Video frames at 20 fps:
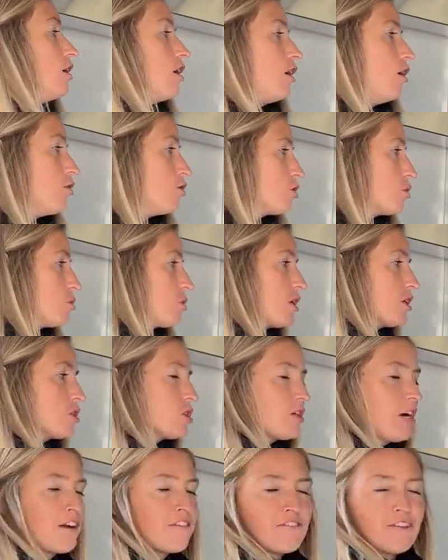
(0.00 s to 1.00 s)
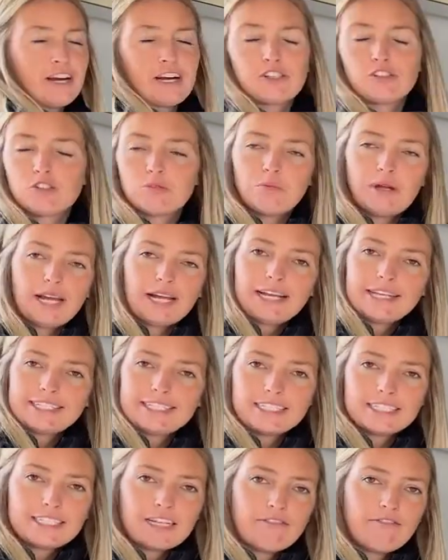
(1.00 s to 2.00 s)
Also works great for extra blankets
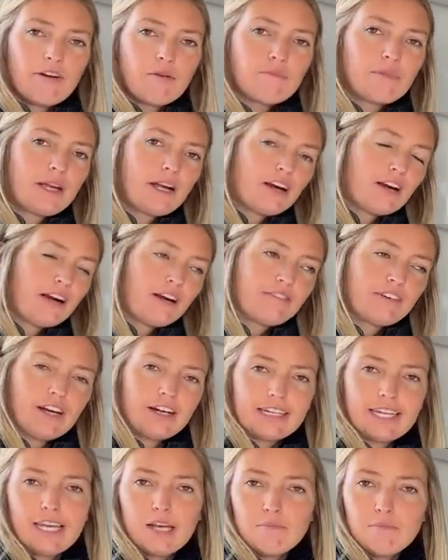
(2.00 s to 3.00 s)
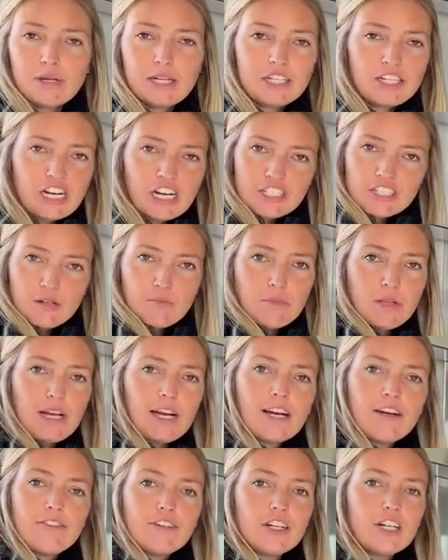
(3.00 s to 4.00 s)
and stuff up there. I've got camping chairs up
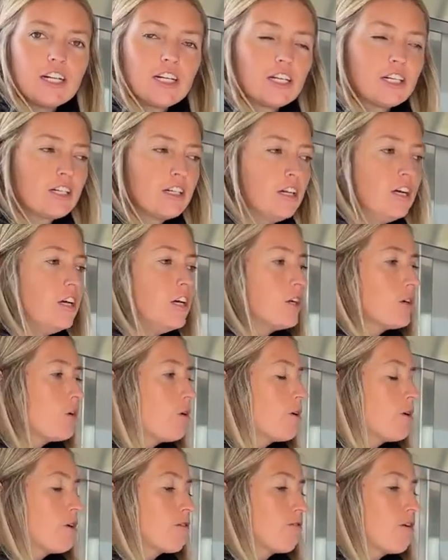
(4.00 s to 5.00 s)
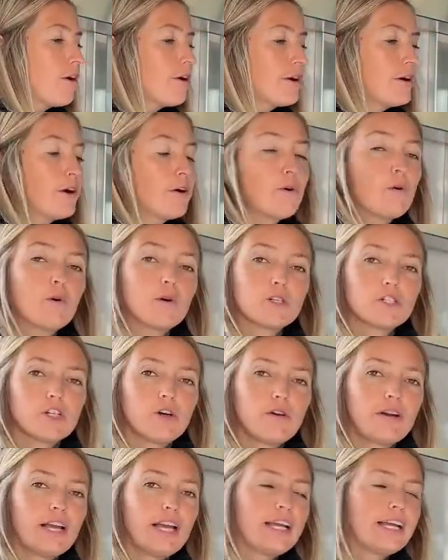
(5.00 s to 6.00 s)
there if you're gonna go to a rodeo, a horse
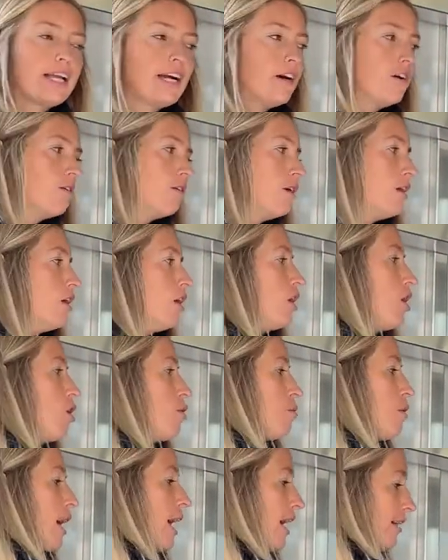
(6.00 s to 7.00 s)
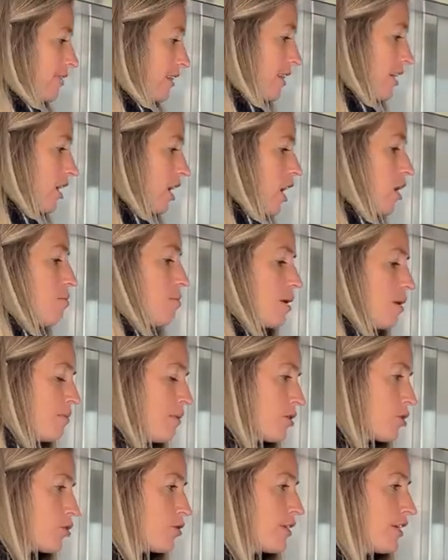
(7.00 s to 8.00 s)
show and hang out. But having the carpet up
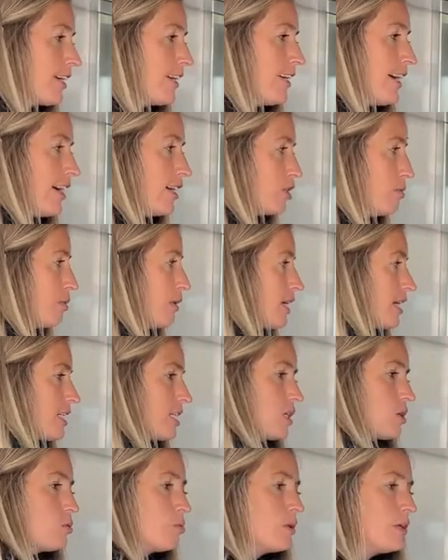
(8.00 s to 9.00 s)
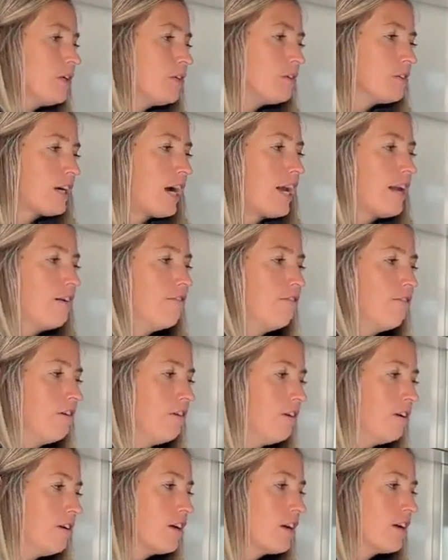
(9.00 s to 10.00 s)
there is really nice because it will kind of
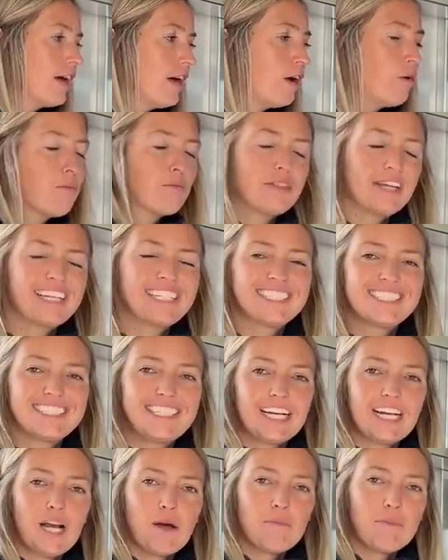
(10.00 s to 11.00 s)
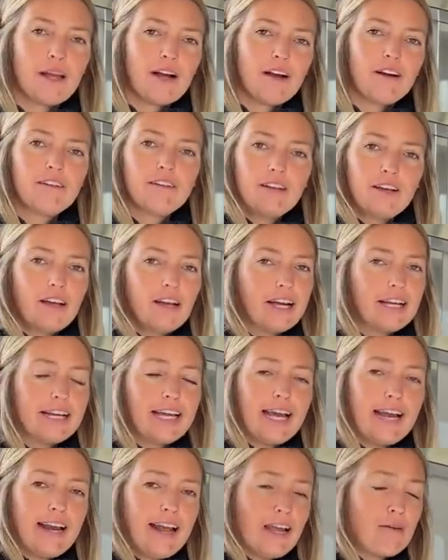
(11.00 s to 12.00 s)
help things stick up there
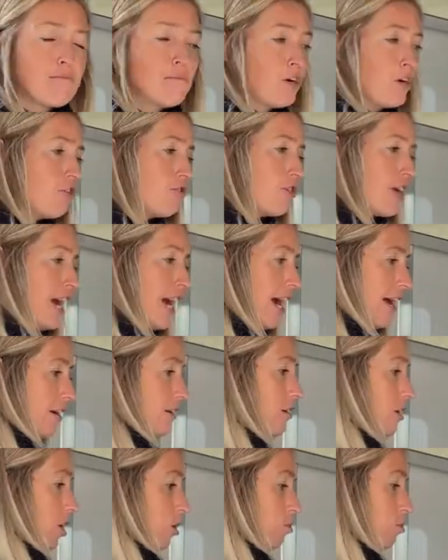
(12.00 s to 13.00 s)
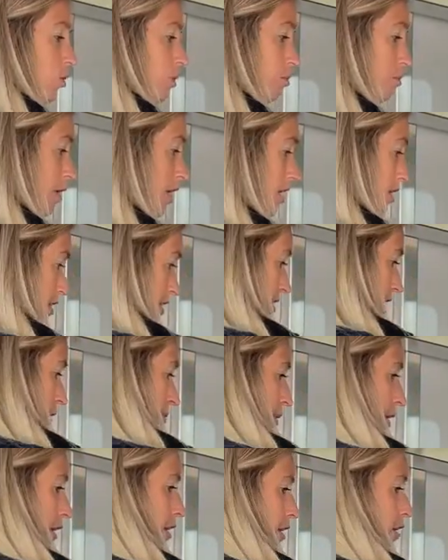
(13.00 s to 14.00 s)
Again, I moved, I had cardboard boxes
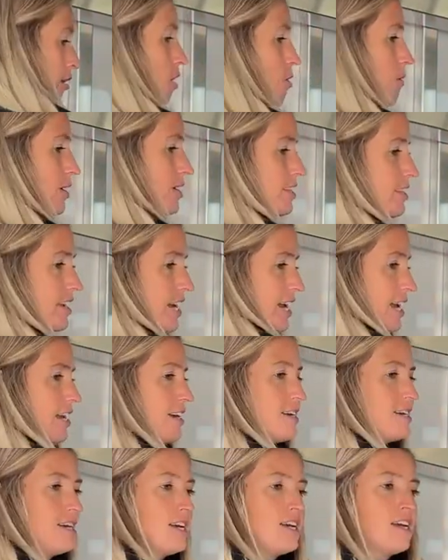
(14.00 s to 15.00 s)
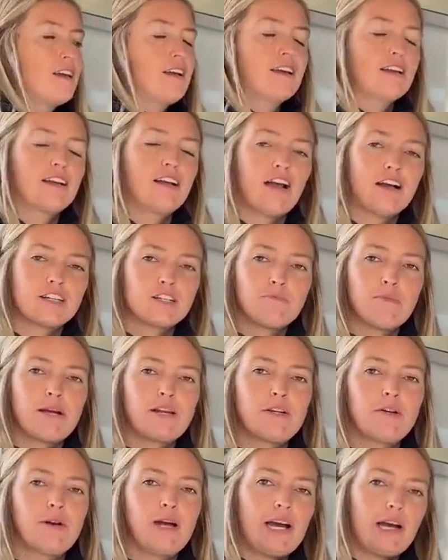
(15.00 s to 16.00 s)
up here all the way to the end, got to my
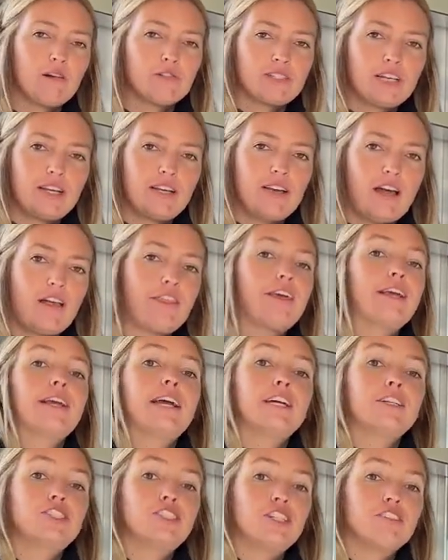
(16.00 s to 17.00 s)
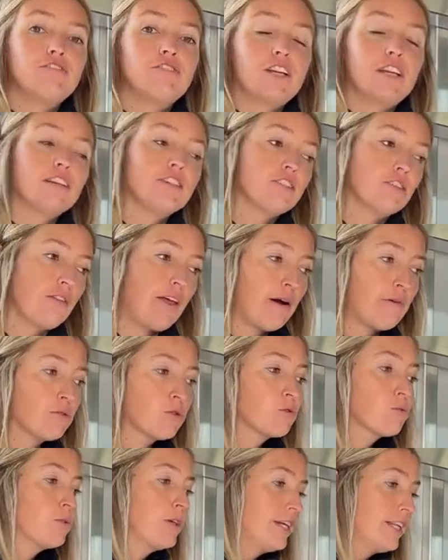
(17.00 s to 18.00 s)
new house, and nothing had shifted. So that
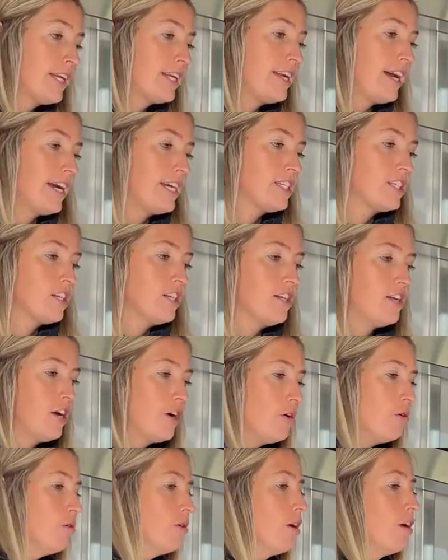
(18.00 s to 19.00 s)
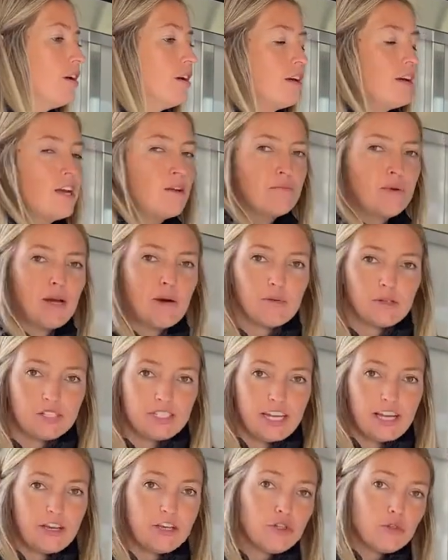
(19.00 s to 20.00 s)
was really nice to know and be able to
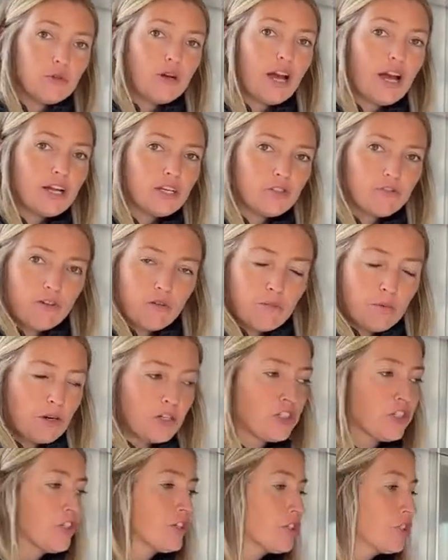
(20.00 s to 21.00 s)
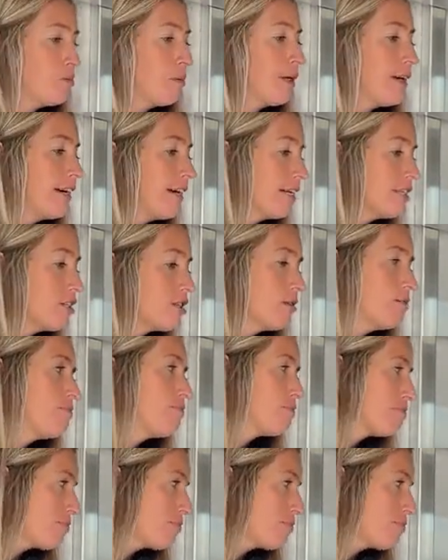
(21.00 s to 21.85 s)
tell you guys from personal experience.